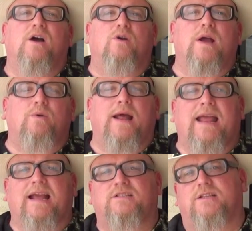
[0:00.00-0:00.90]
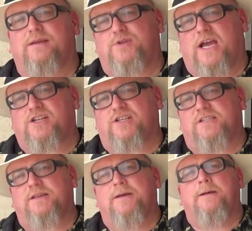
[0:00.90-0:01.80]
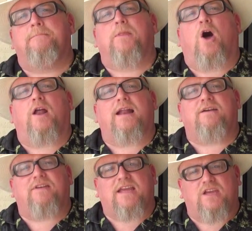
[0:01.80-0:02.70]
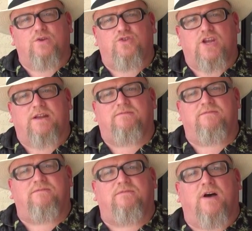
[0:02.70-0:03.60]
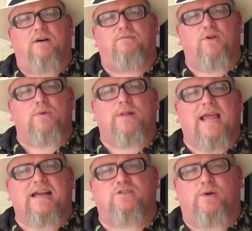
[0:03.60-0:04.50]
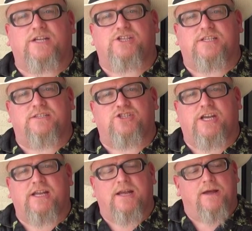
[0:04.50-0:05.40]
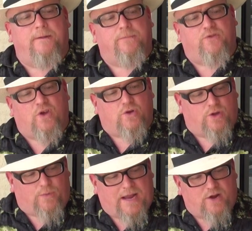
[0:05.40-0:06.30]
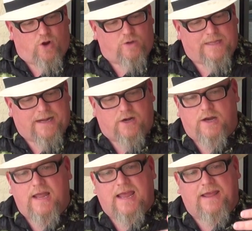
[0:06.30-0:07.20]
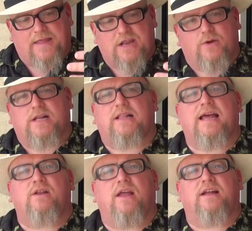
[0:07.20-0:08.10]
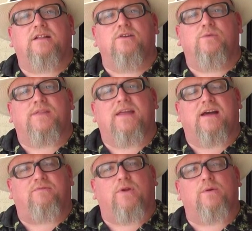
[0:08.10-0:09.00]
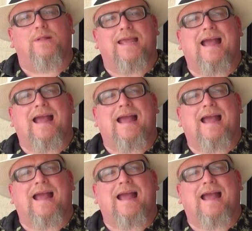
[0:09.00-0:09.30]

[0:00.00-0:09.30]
Quick way to answer the objections. On an FAQ sheet, frequently asked questions sheet. So you write your whole letter, and then you include with it a frequently